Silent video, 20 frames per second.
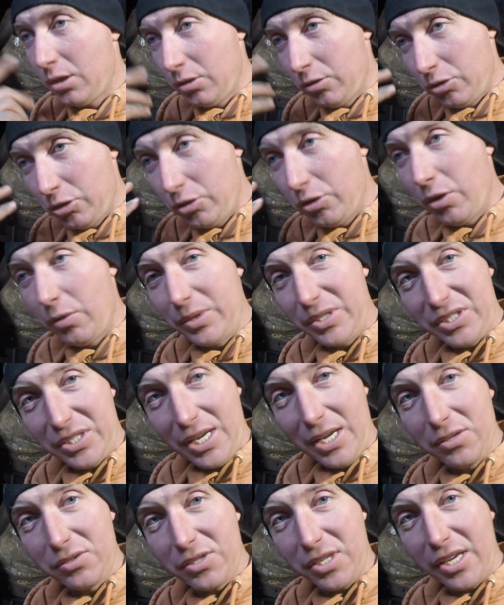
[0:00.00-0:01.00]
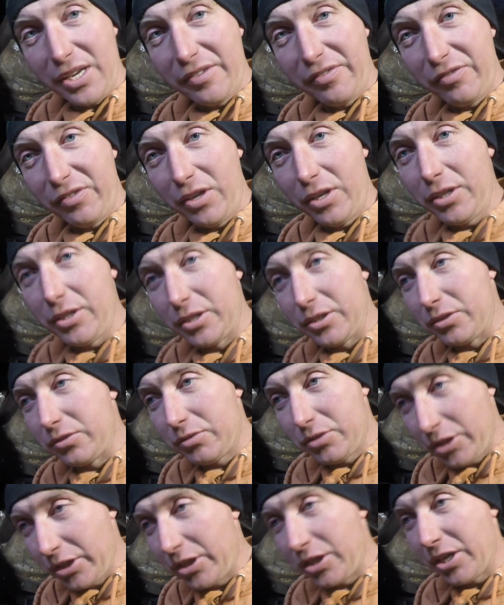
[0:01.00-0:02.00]
you know, it sounds like fun
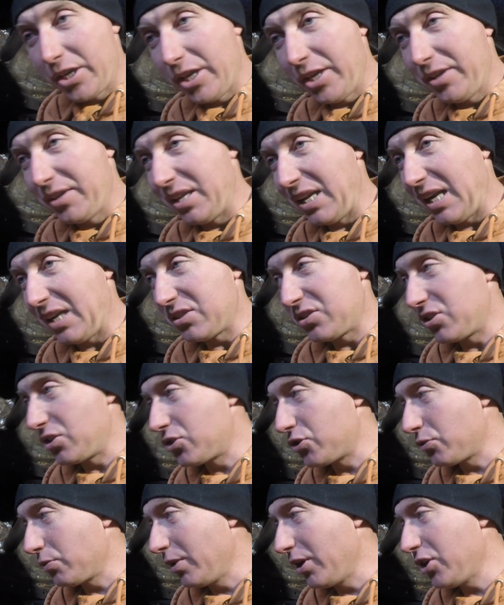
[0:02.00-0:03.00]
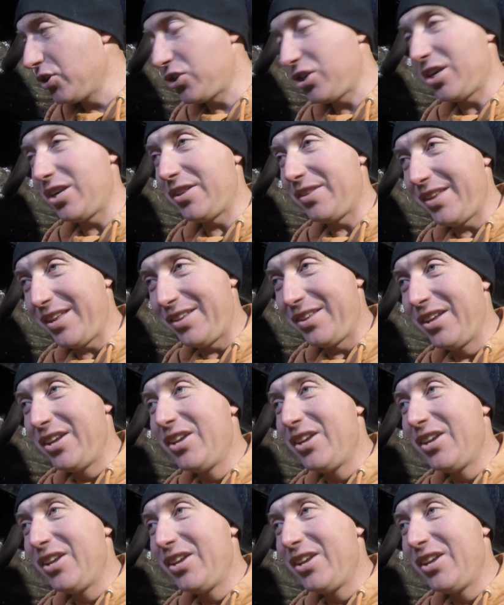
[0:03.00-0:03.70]
until you get into that situation, and then